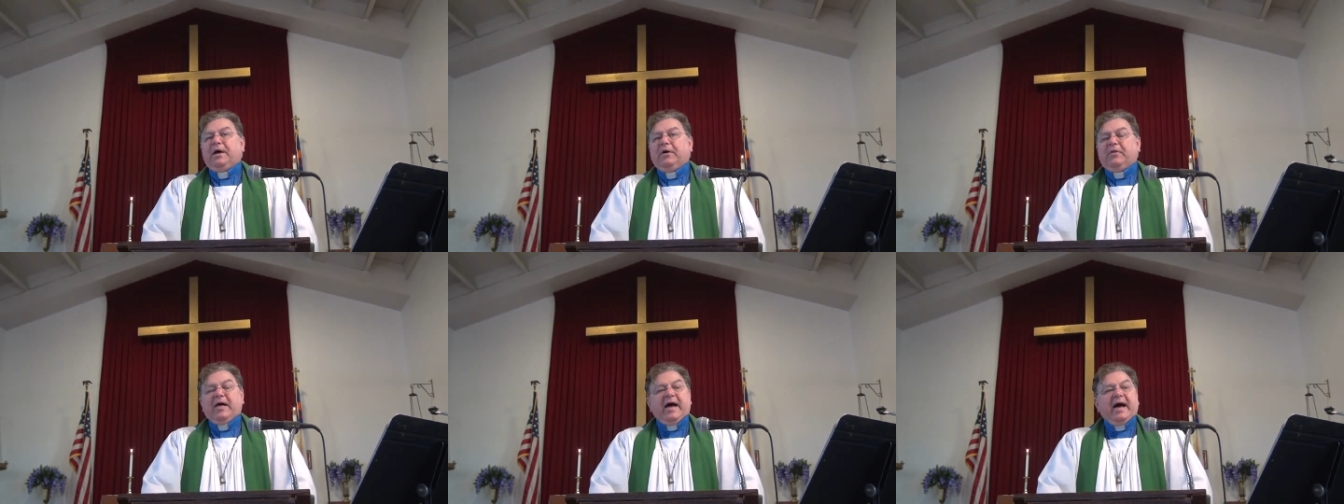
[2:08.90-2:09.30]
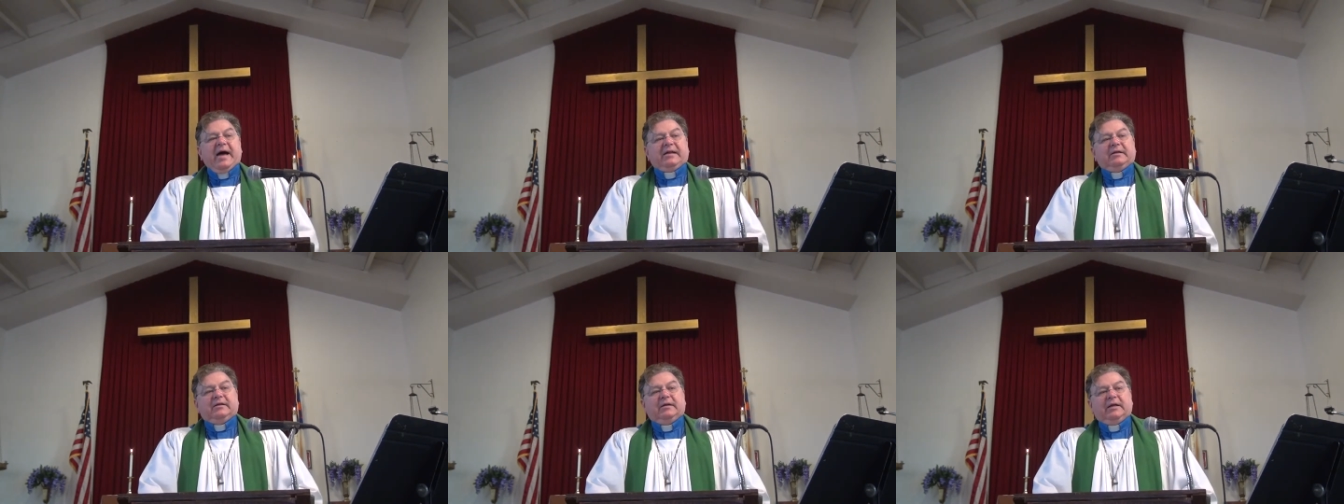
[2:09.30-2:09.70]

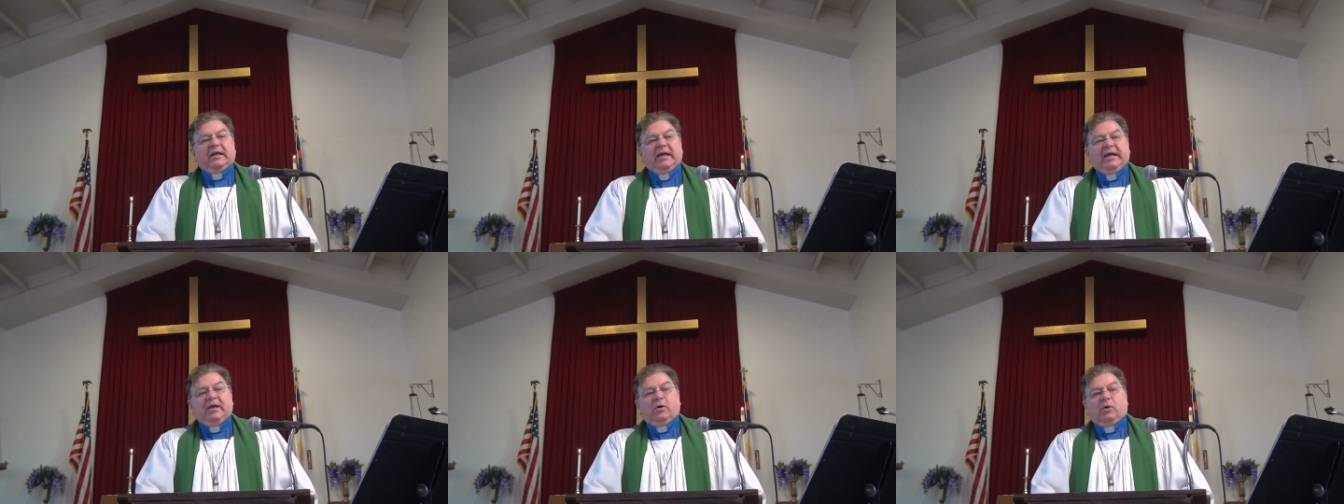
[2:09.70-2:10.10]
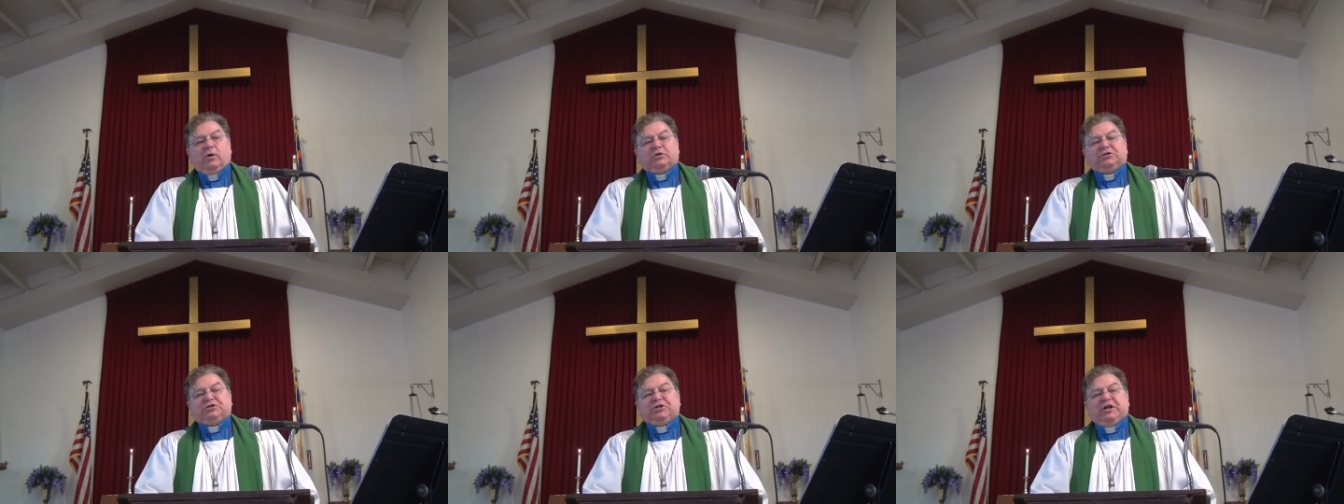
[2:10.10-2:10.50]
that he
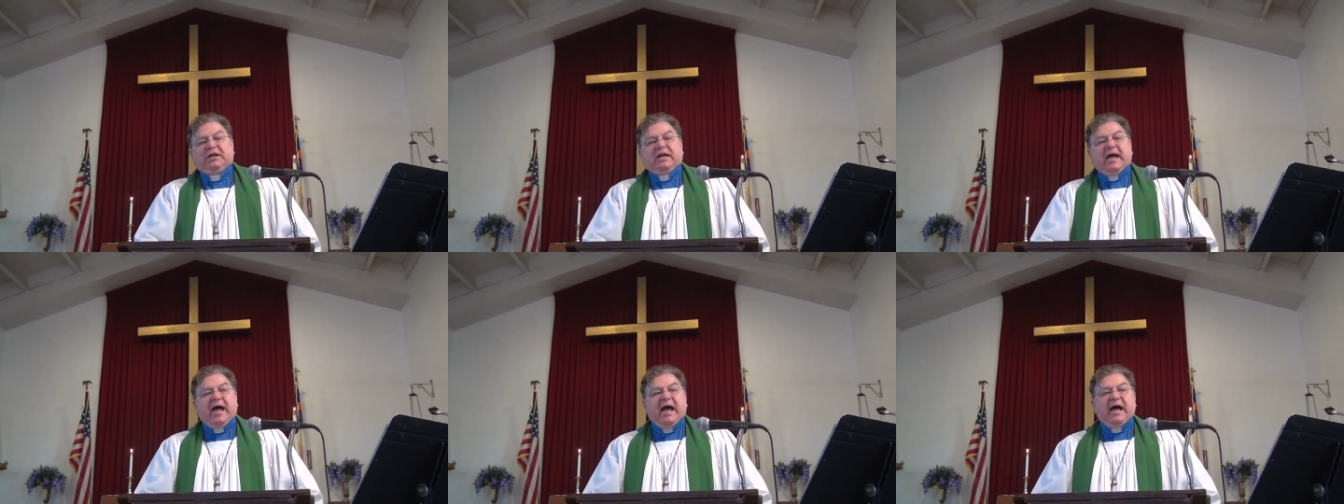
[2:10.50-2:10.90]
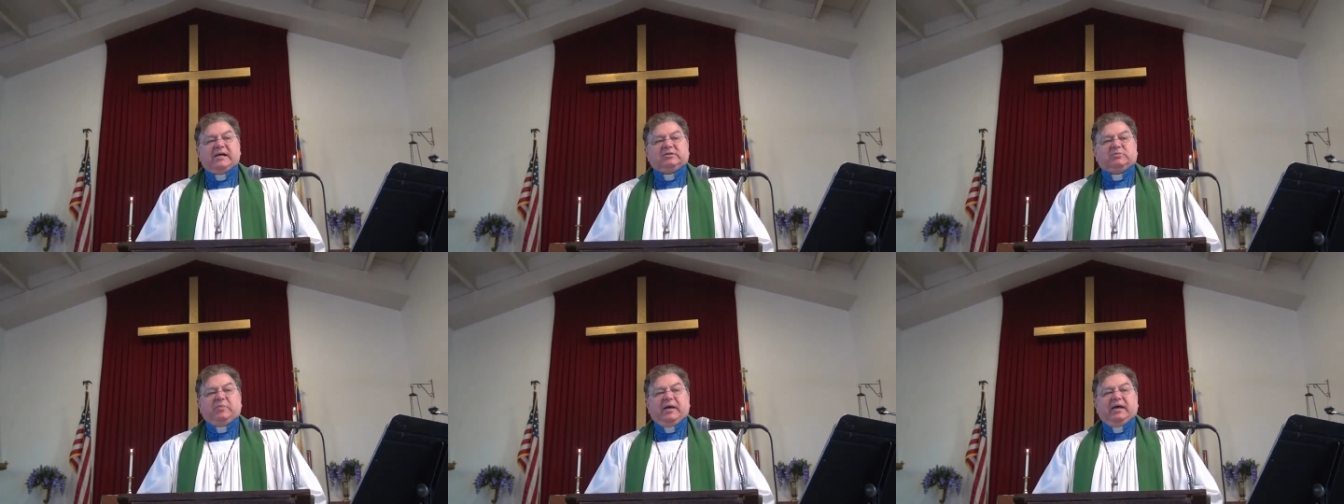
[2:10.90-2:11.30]
or she
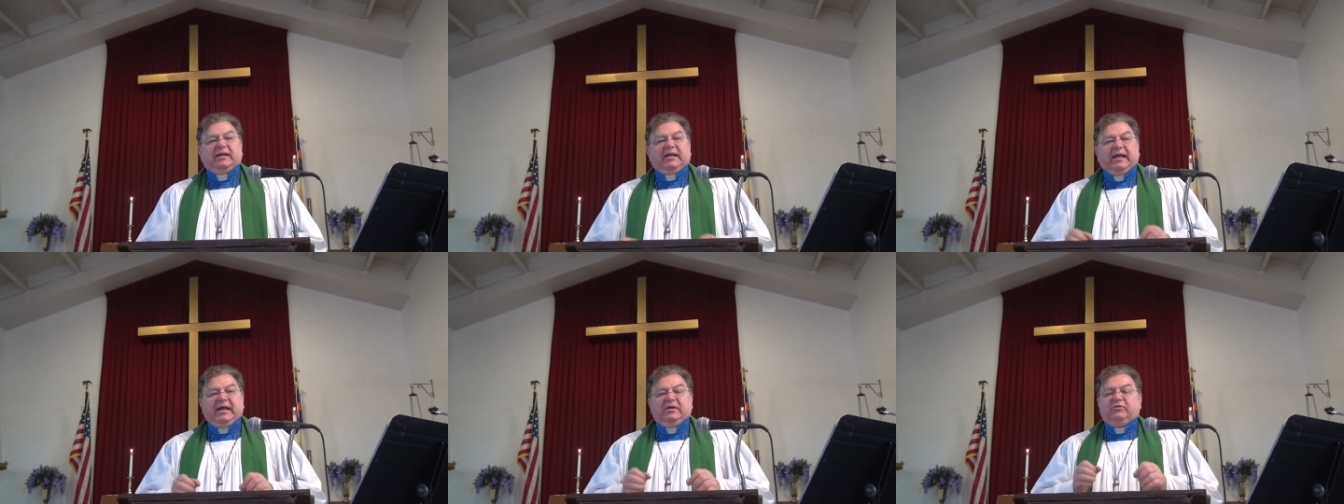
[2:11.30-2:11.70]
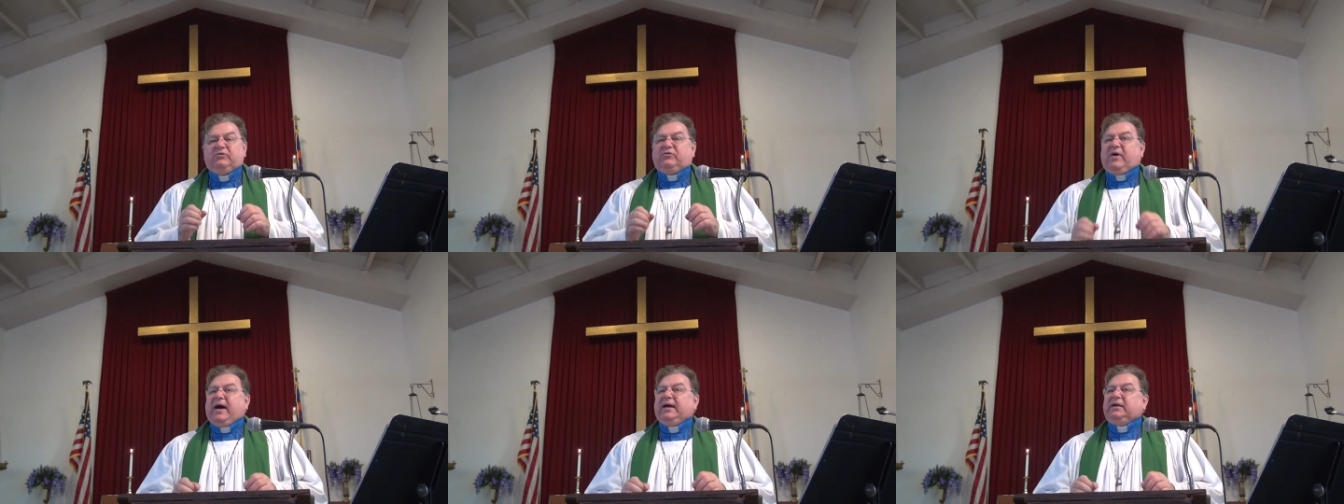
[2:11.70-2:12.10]
has been
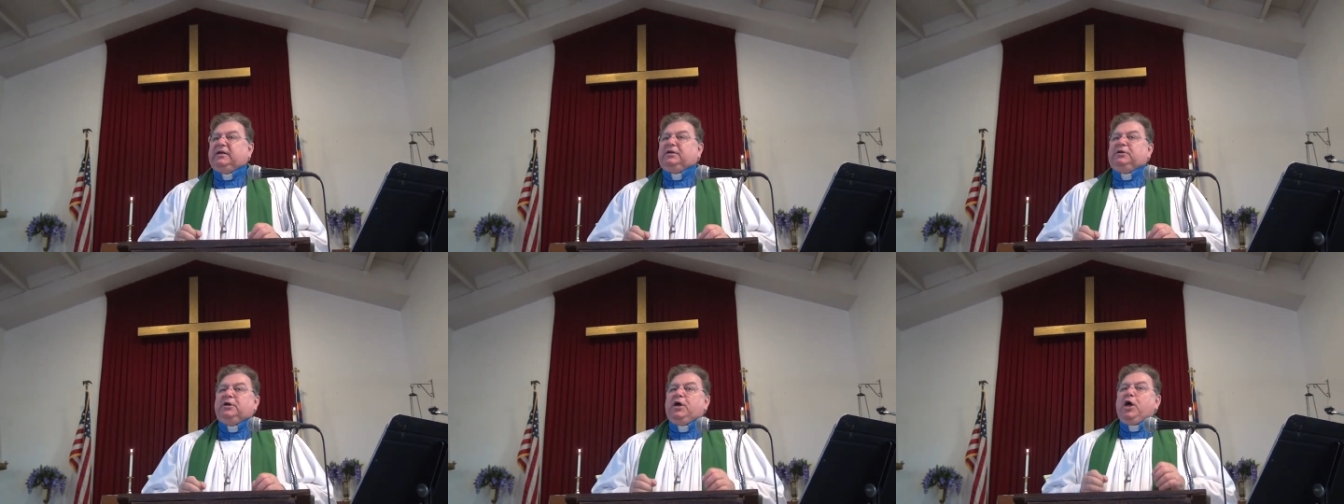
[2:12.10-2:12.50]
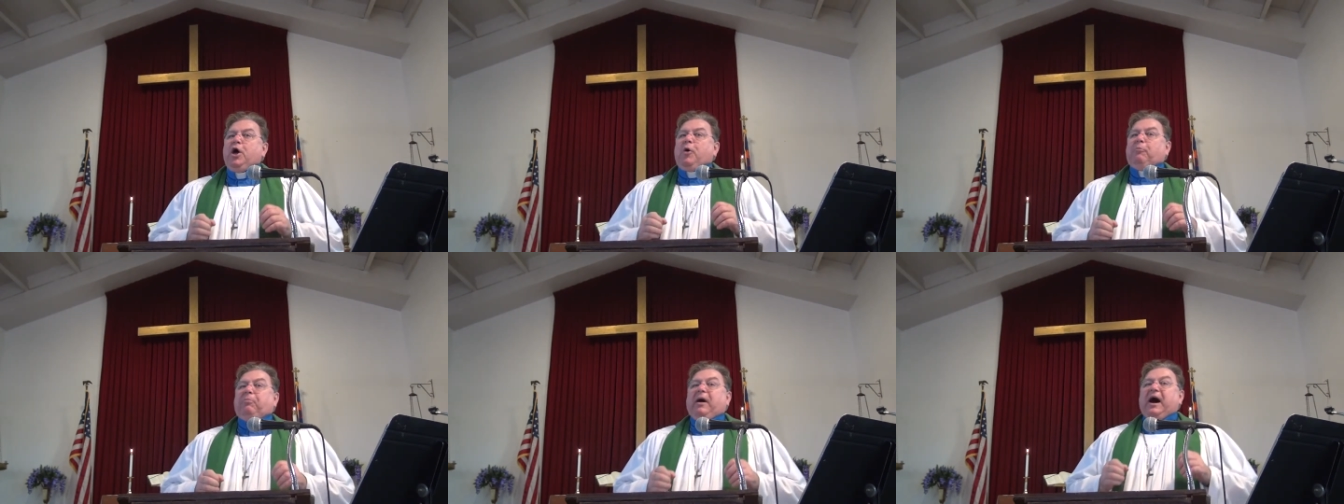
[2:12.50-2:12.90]
invited
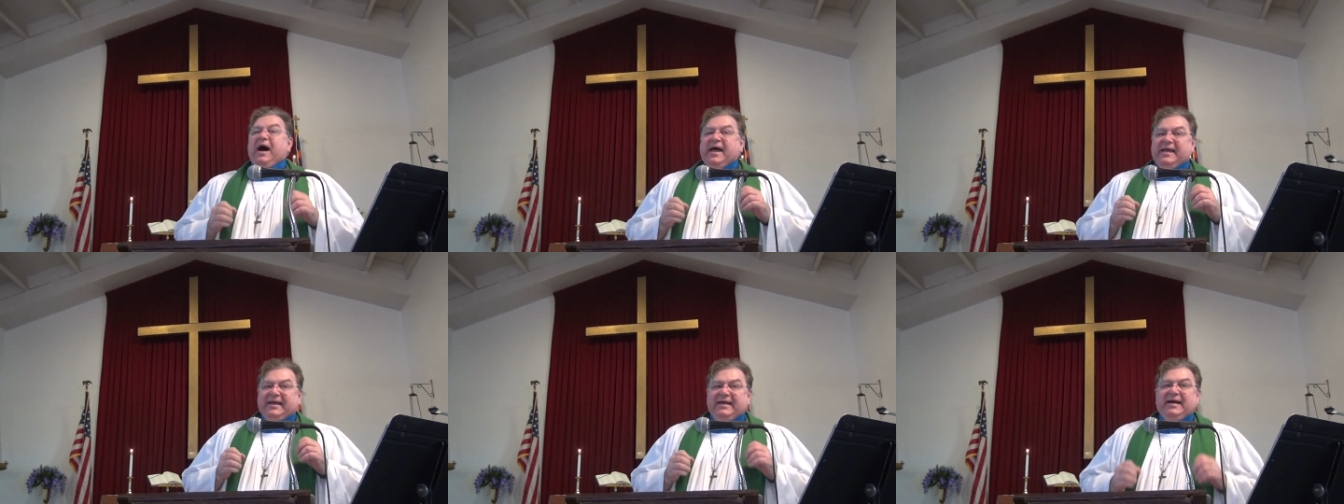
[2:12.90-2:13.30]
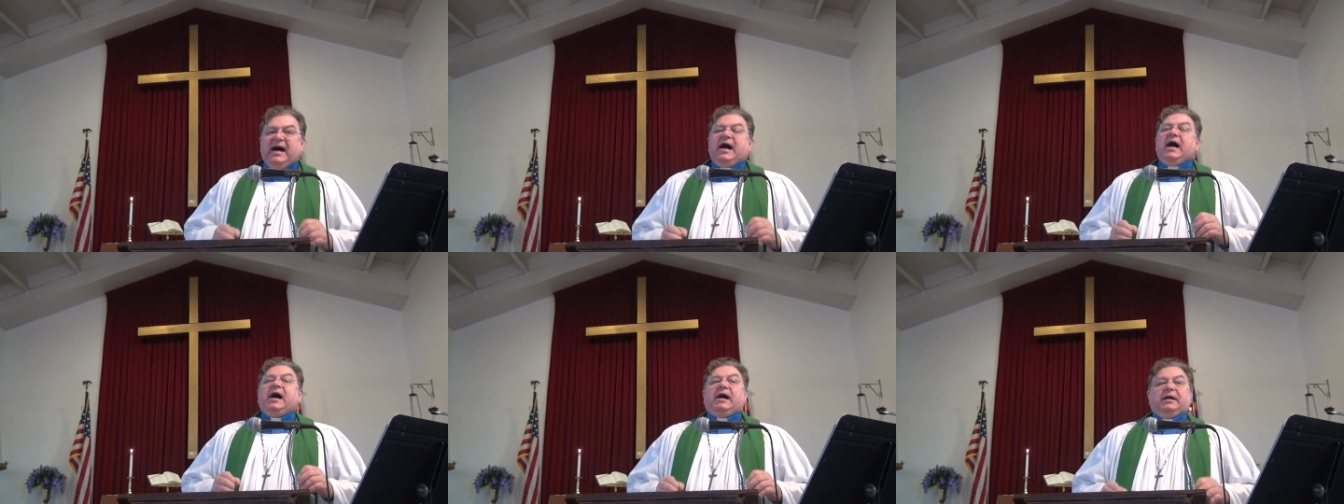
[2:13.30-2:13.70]
by
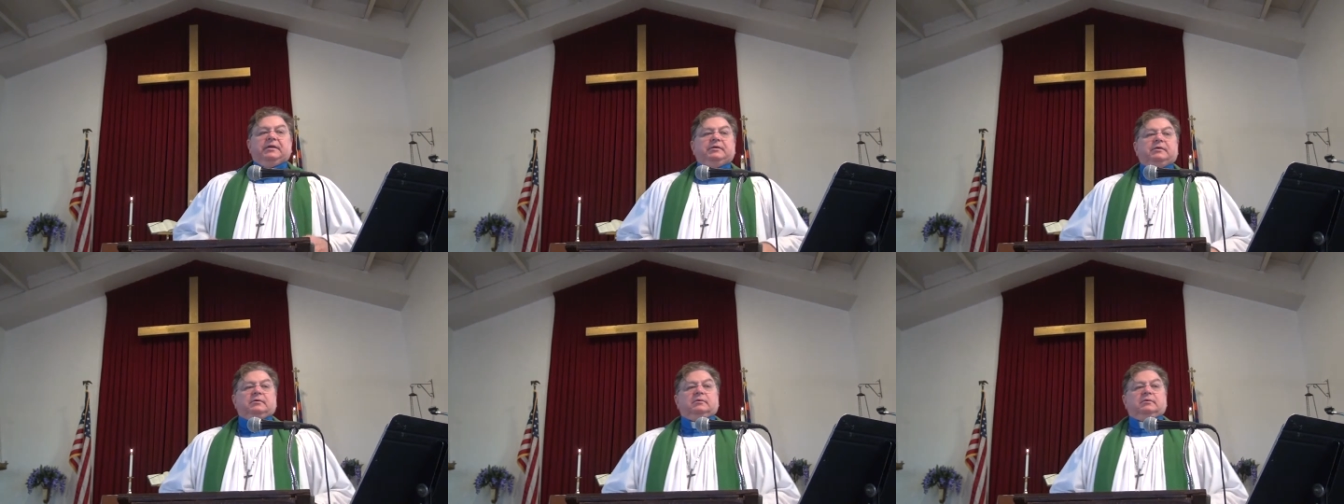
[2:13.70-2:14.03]
God